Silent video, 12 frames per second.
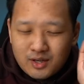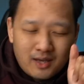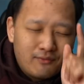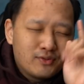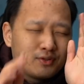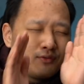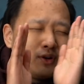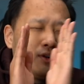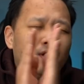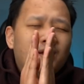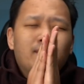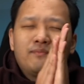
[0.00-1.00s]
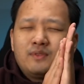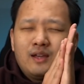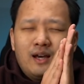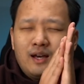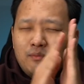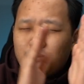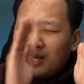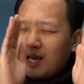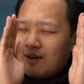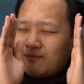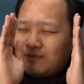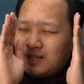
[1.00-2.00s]
Okay, first of all, we
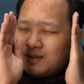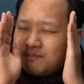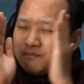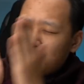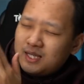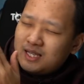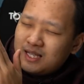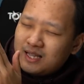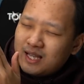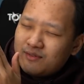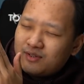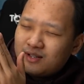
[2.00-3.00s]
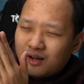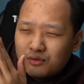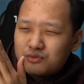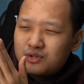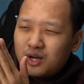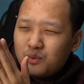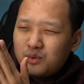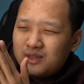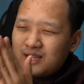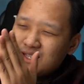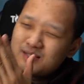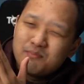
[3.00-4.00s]
have the Mi 11 Ultra with
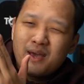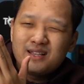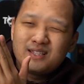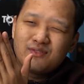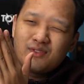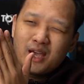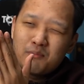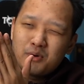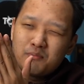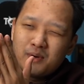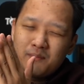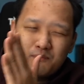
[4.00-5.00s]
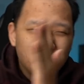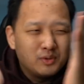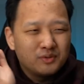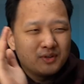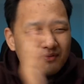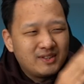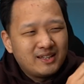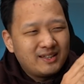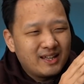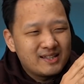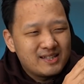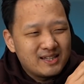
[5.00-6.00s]
its massive camera bump. We also have the
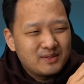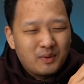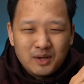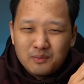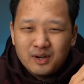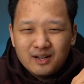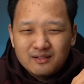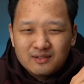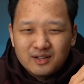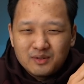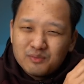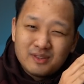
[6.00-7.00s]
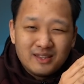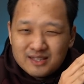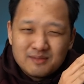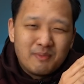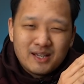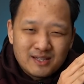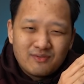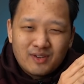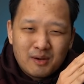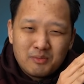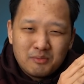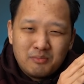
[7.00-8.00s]
Galaxy S21 Ultra with its massive
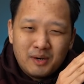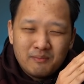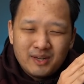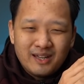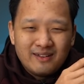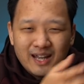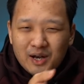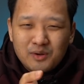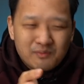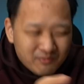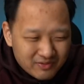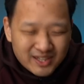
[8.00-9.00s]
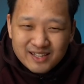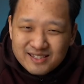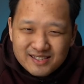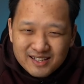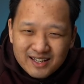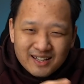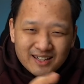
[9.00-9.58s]
camera bump. And now this,